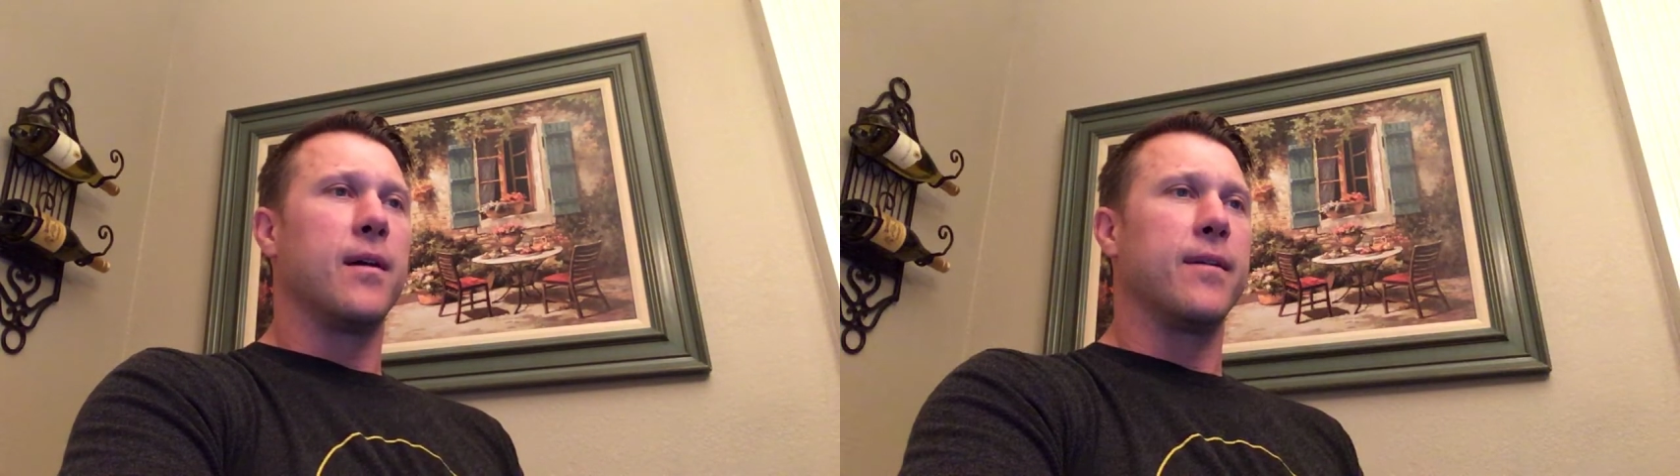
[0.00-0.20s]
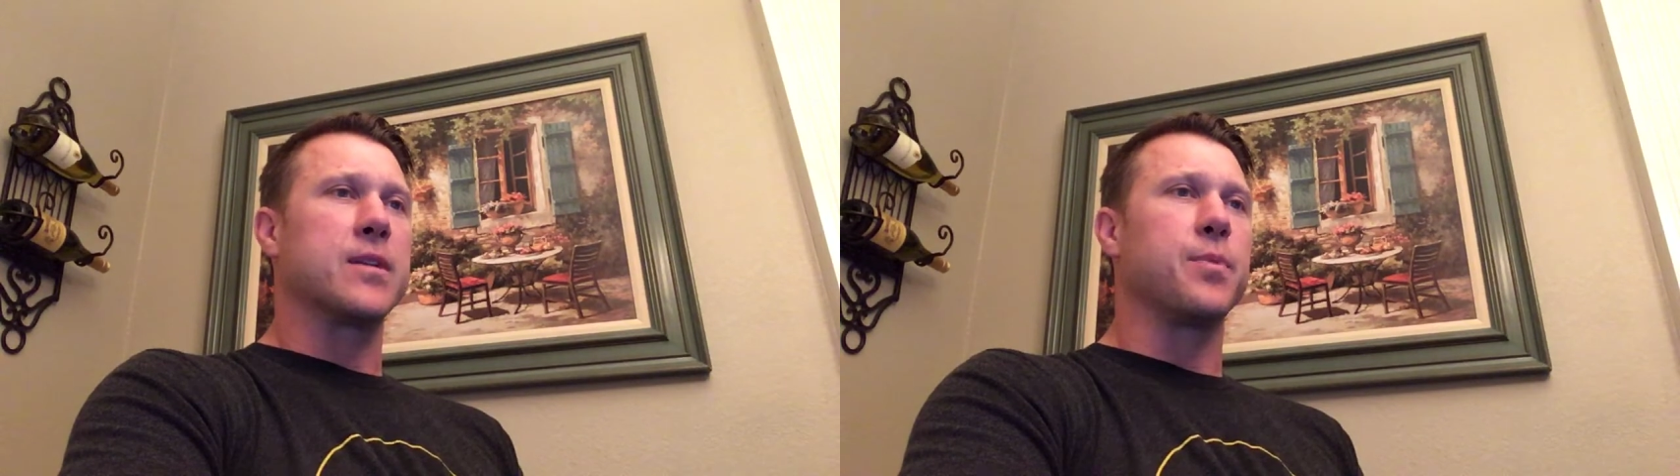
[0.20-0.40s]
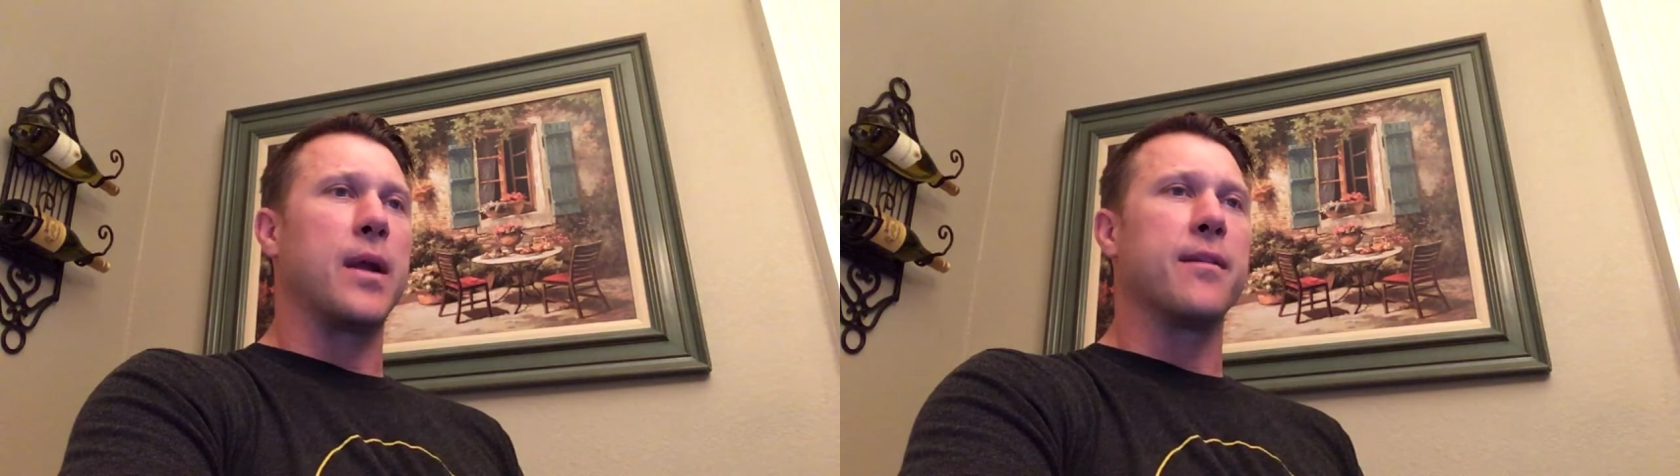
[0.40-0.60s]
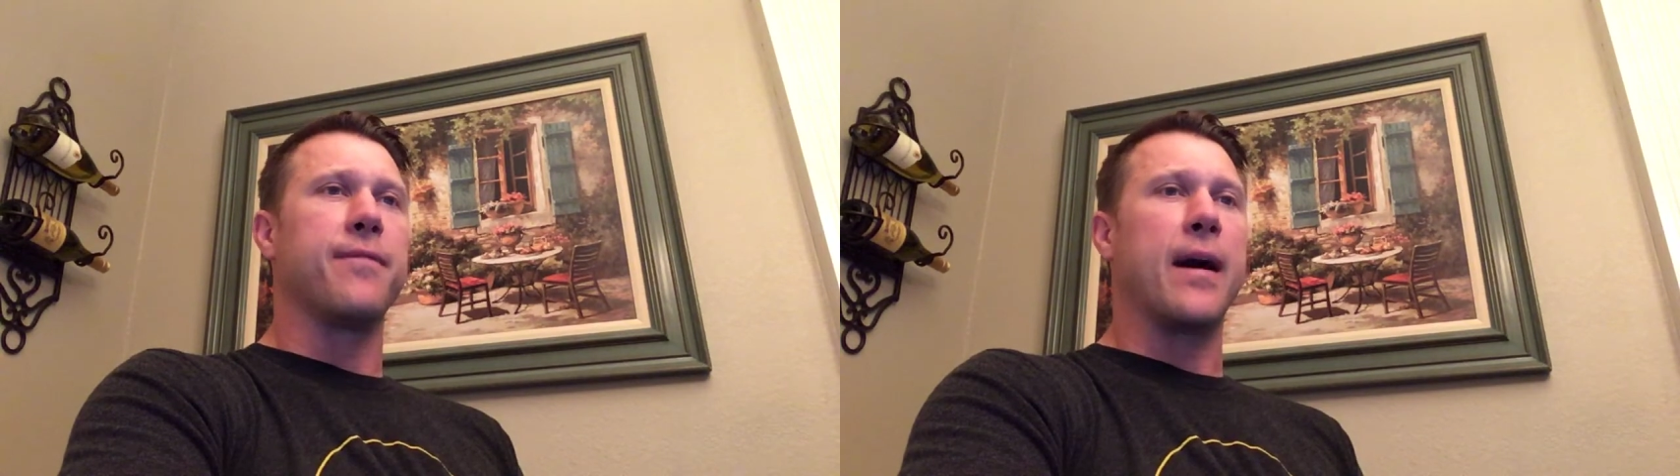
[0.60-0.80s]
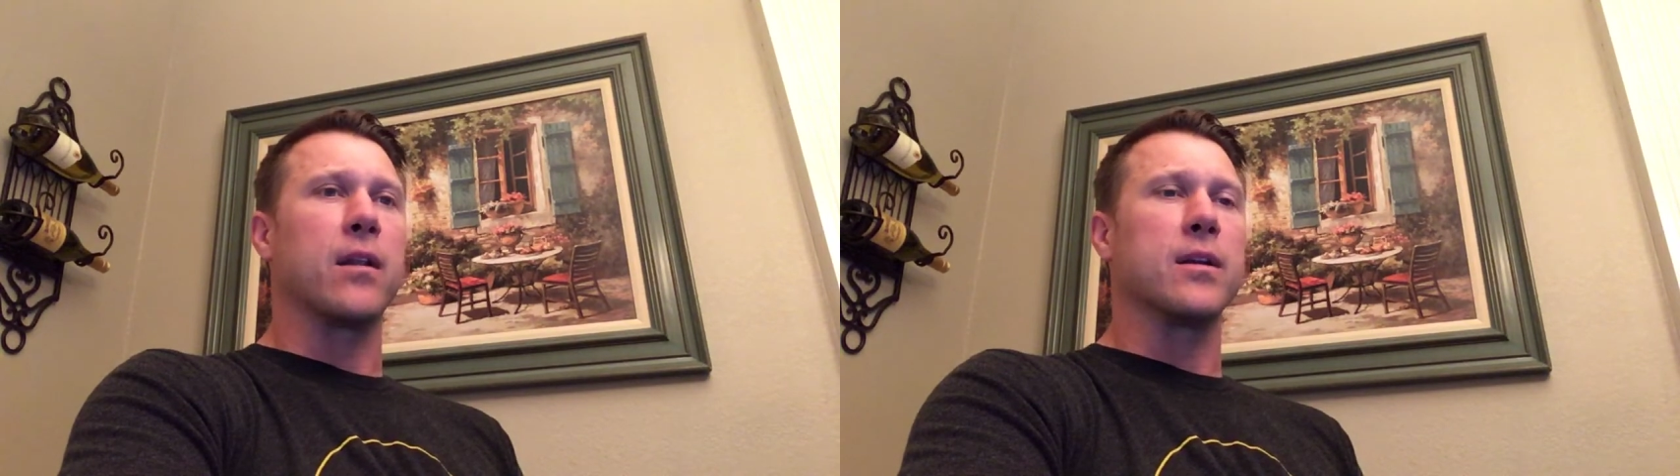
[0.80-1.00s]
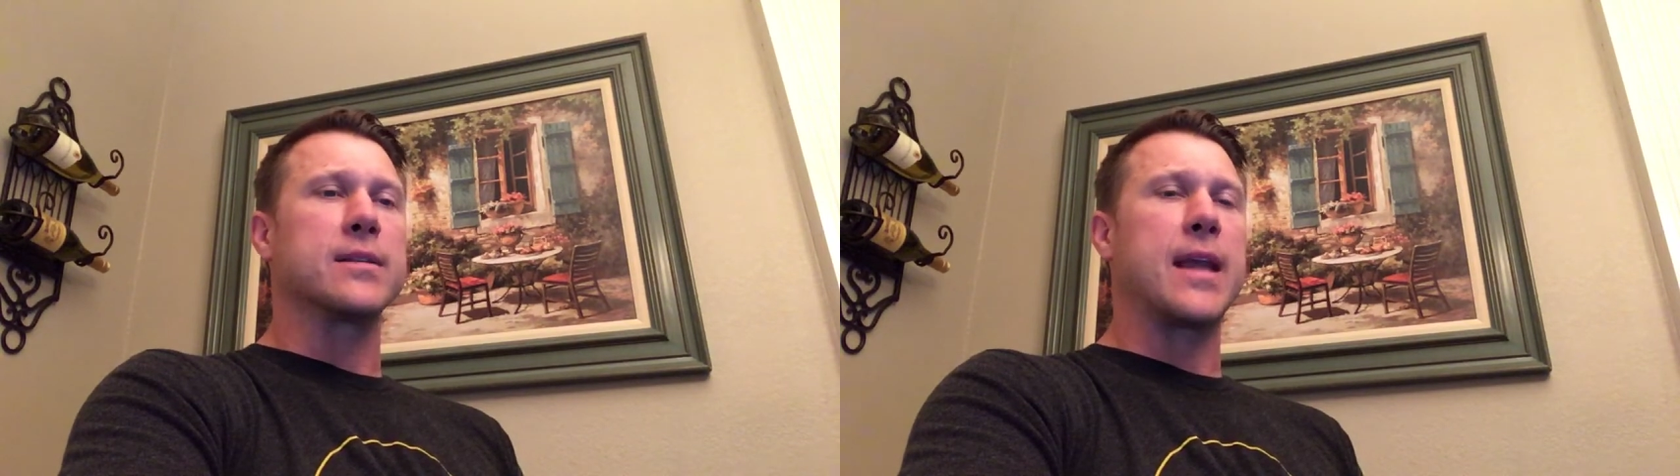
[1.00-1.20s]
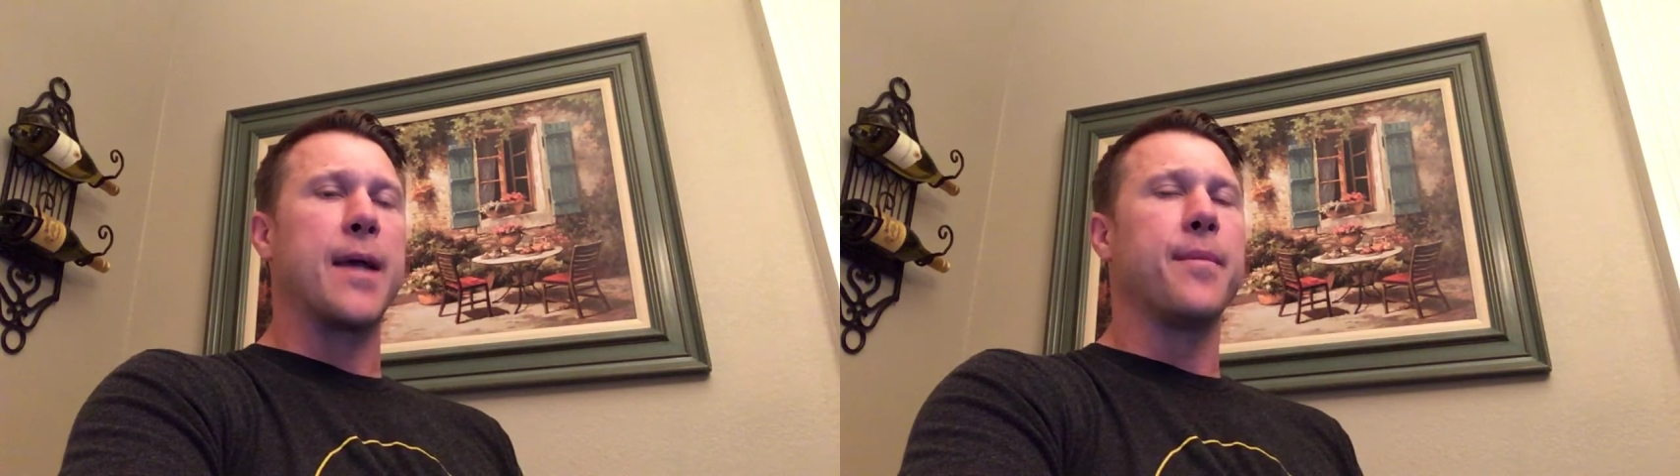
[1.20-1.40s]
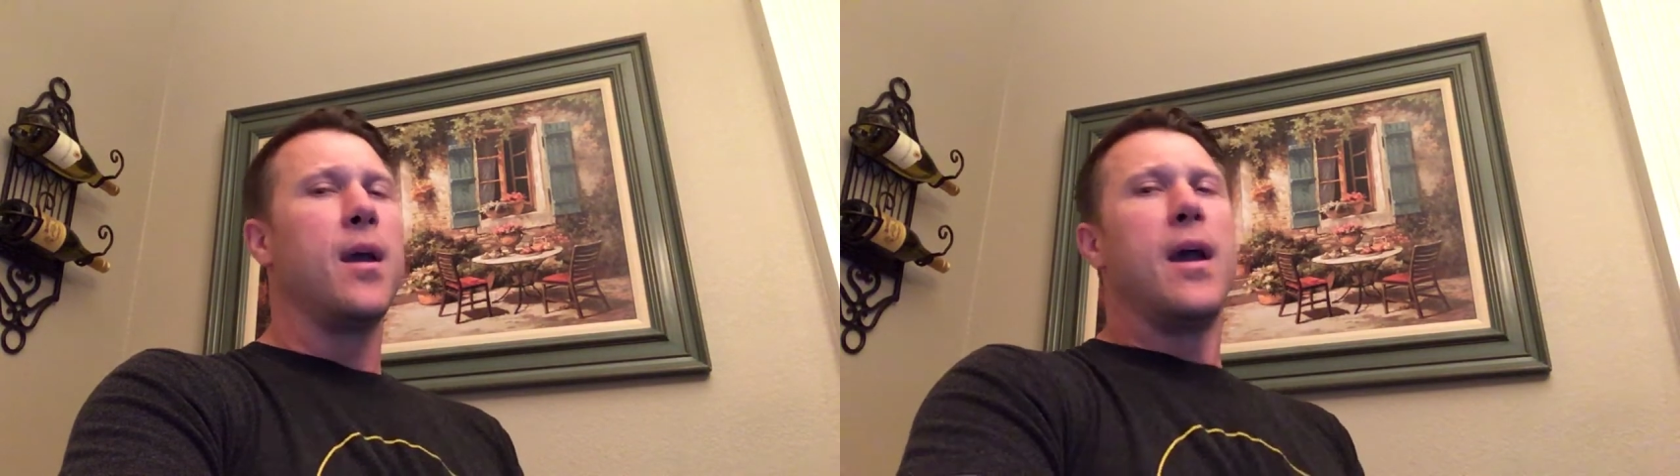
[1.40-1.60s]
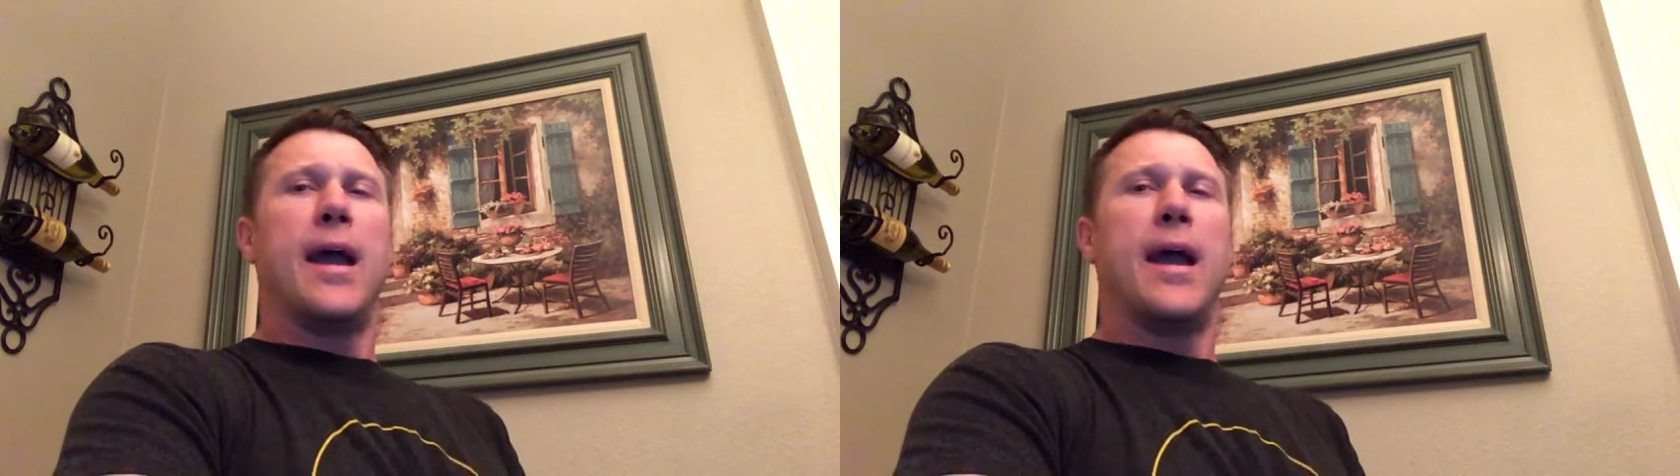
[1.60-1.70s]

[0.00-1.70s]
I'll explain the final exam.